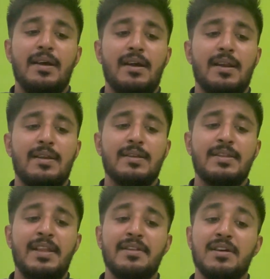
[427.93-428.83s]

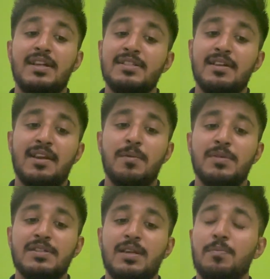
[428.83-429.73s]
And then the cultural
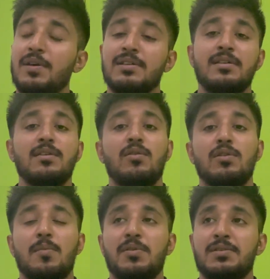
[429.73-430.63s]
immersion, personal
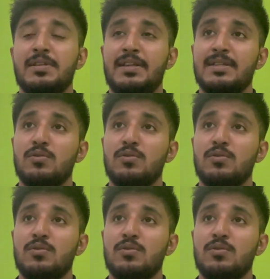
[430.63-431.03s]
growth opportunities.